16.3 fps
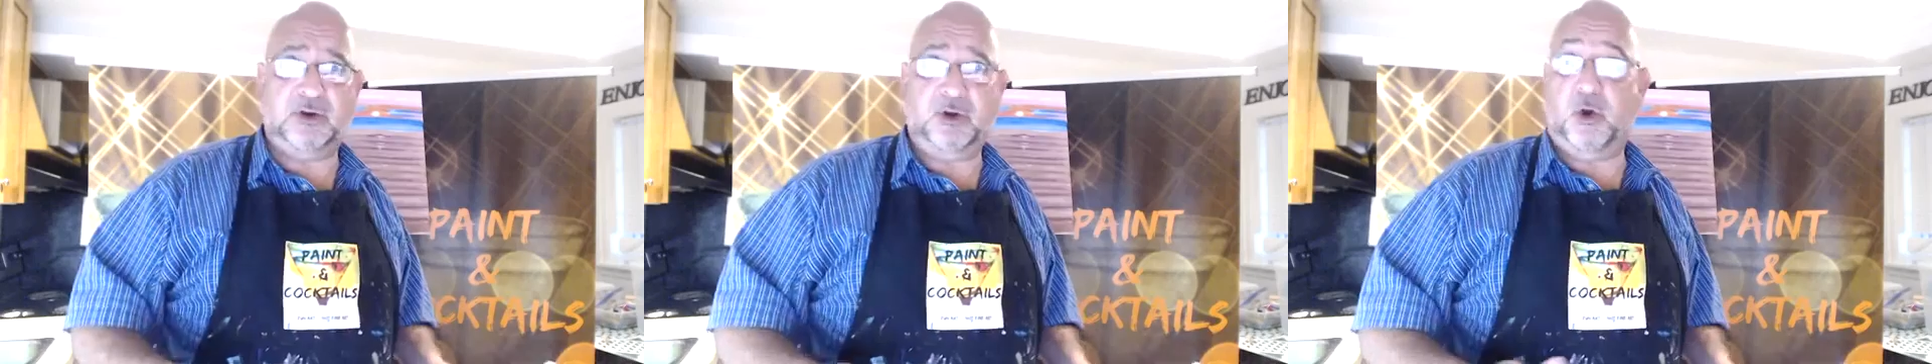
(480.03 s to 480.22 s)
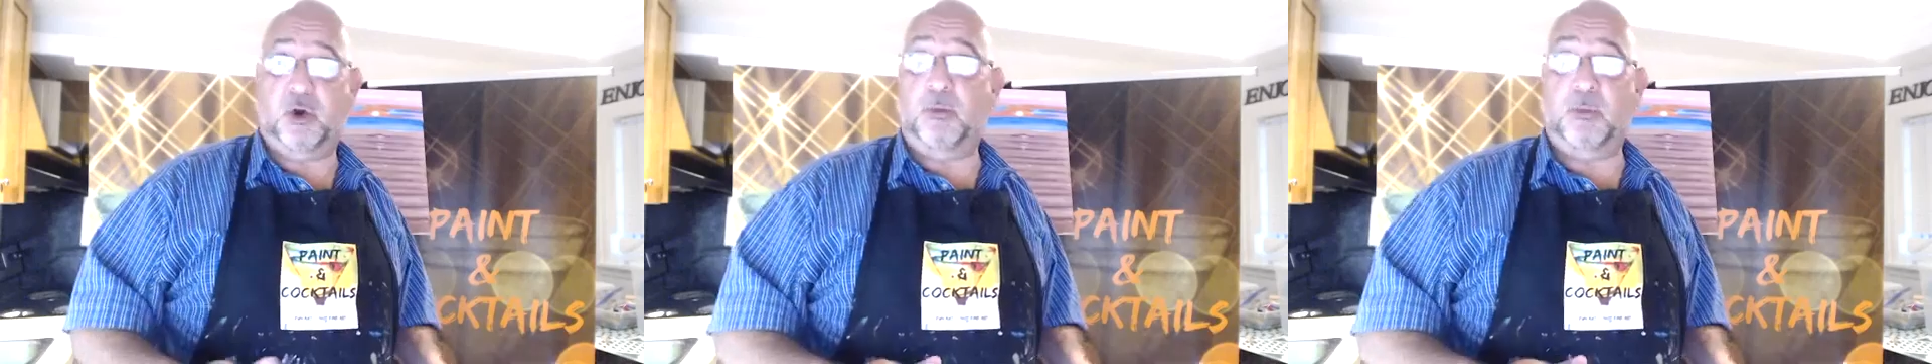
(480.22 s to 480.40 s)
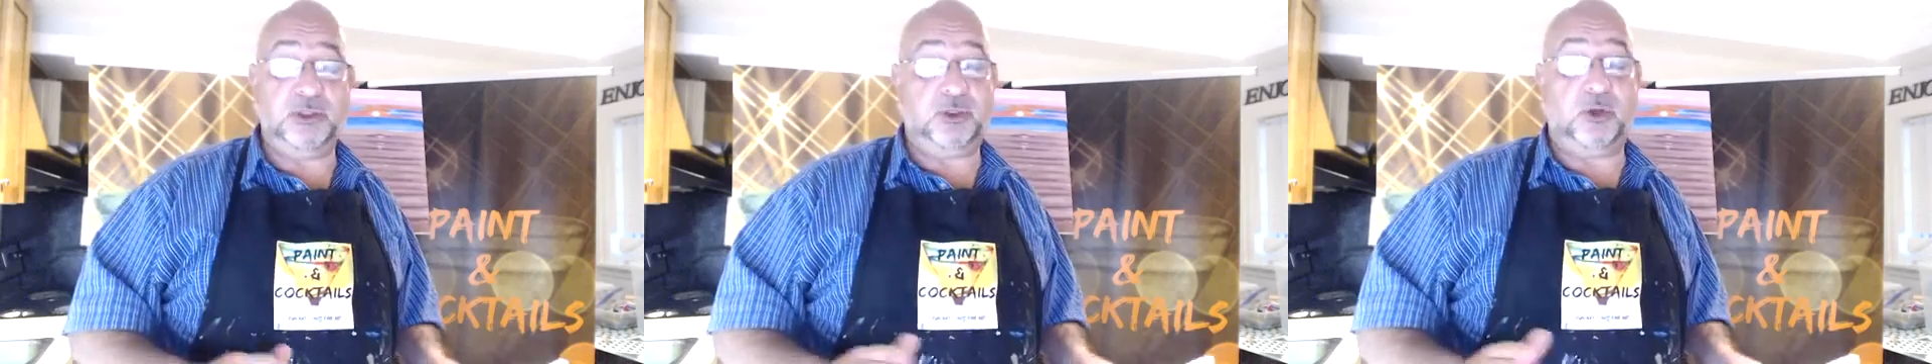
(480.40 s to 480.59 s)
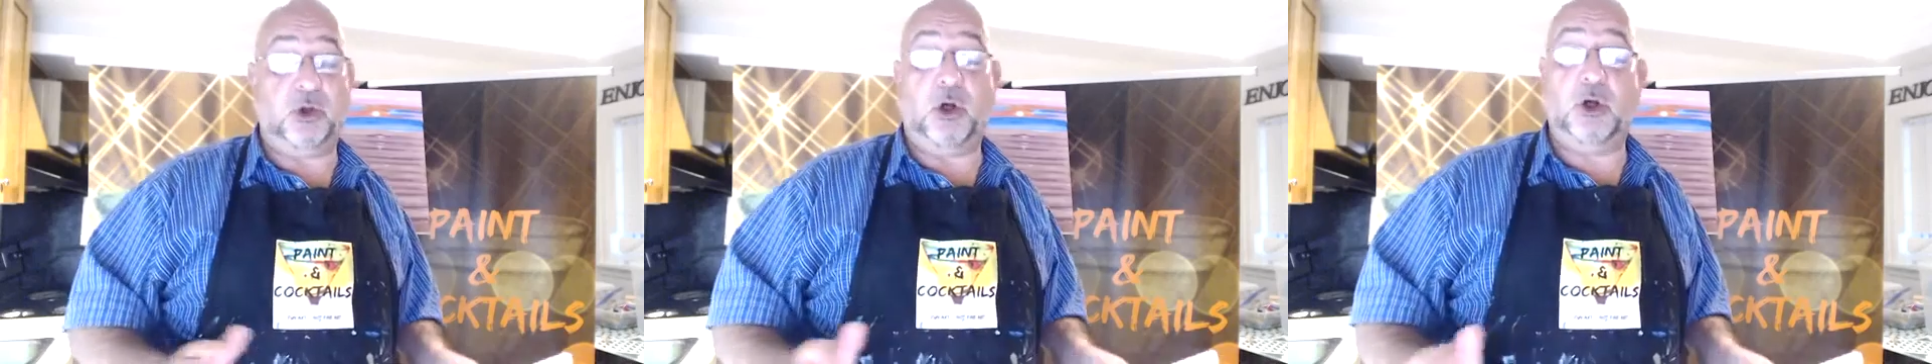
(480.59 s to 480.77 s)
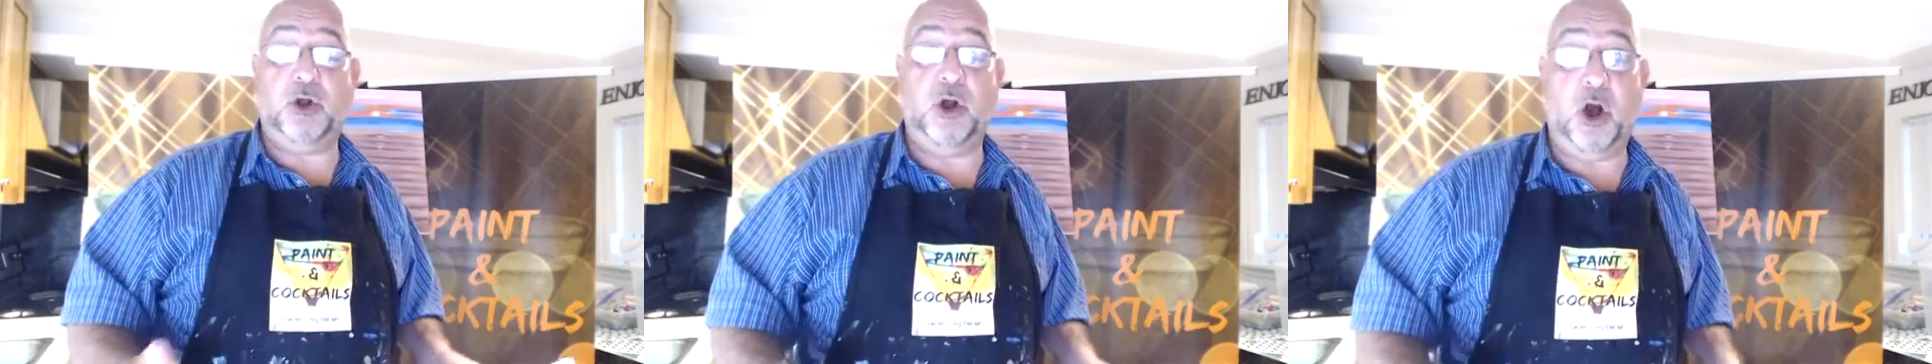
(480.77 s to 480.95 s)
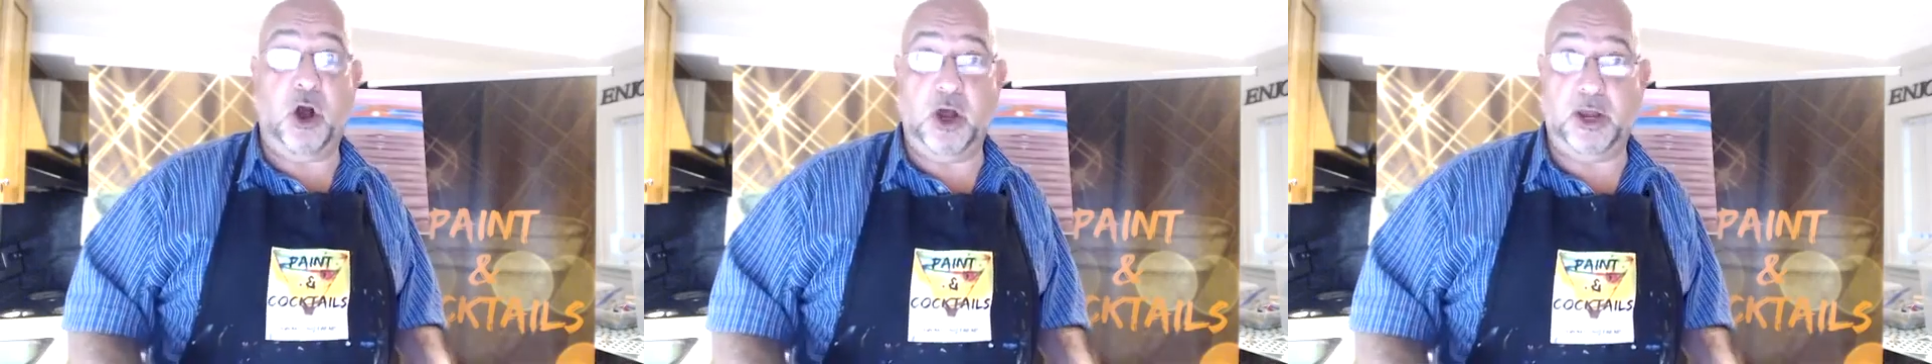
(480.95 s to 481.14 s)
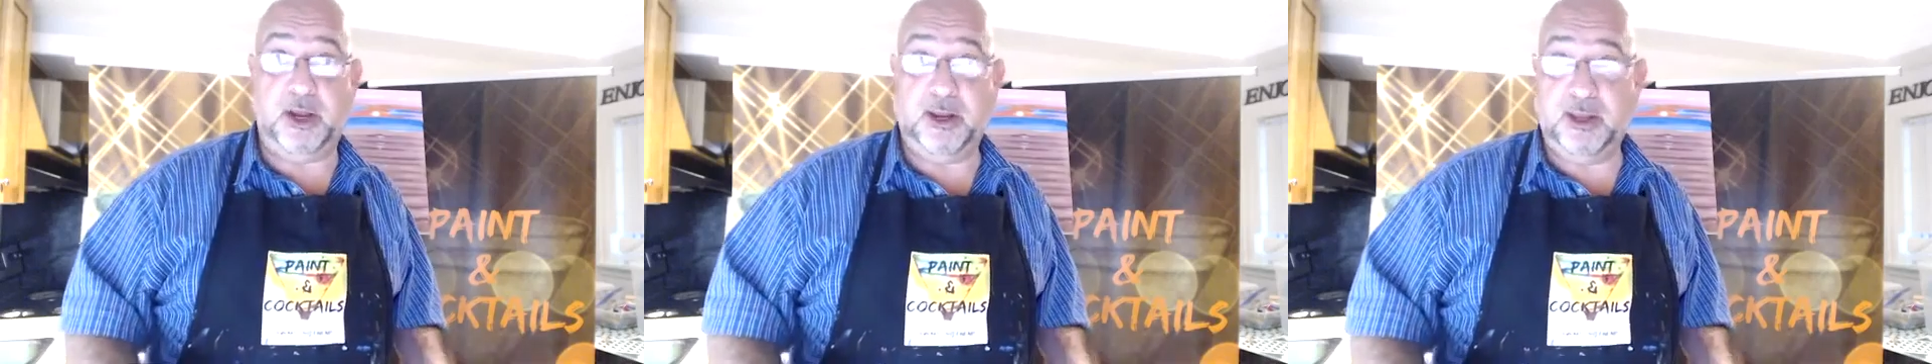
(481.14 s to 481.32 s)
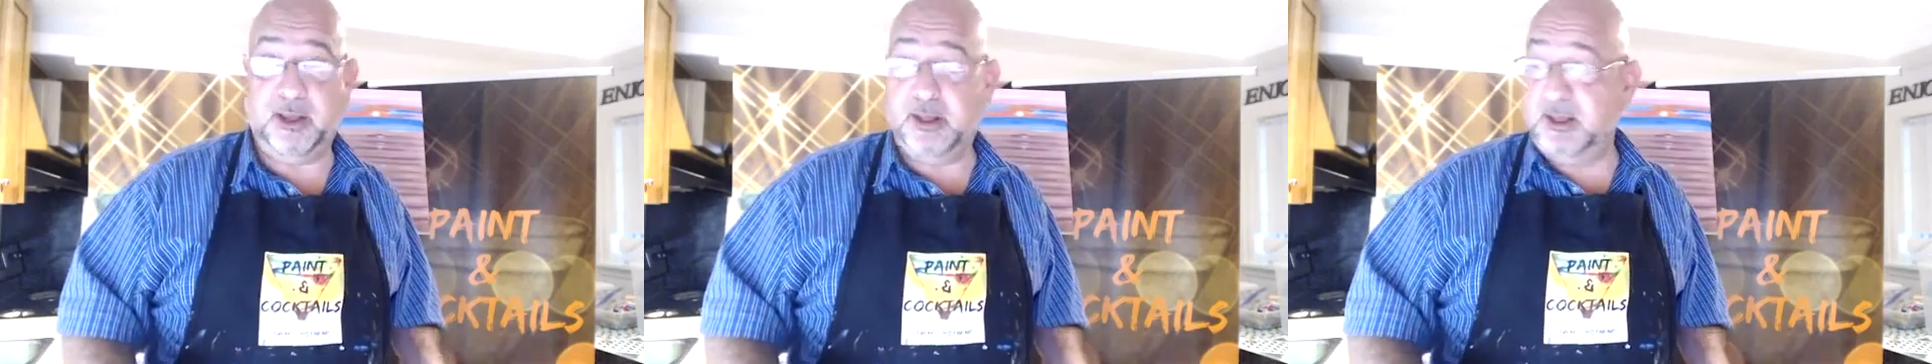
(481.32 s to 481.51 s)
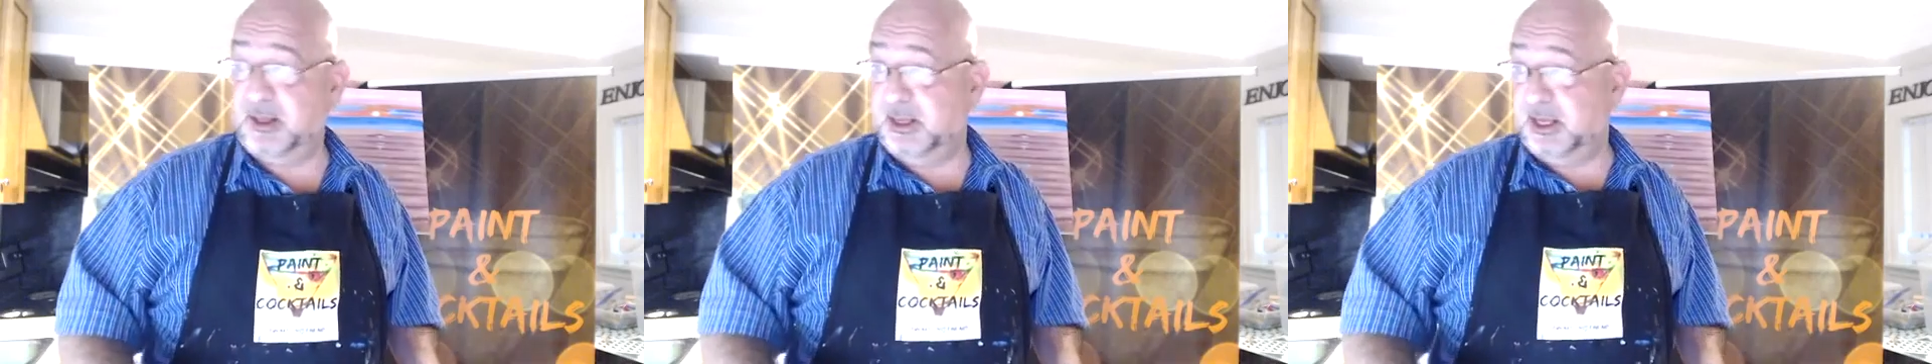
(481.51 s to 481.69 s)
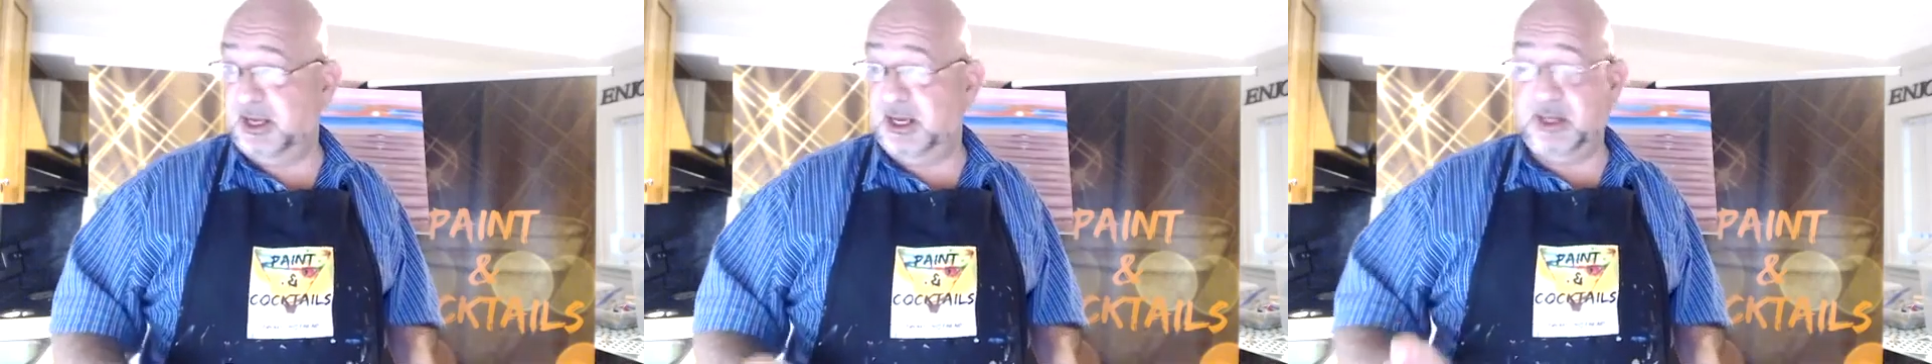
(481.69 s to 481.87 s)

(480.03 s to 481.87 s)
almost all gone. The